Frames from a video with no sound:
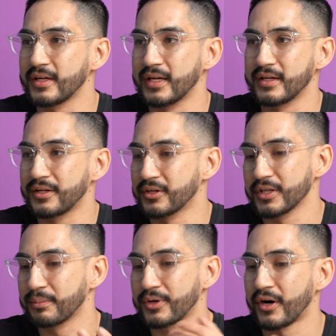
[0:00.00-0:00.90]
and you know
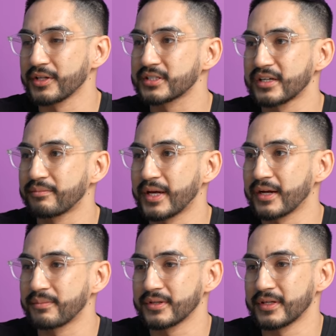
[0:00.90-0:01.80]
they put all the stuff
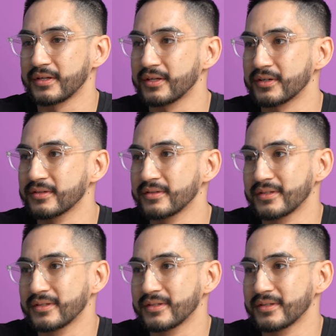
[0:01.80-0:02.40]
back. But then you know,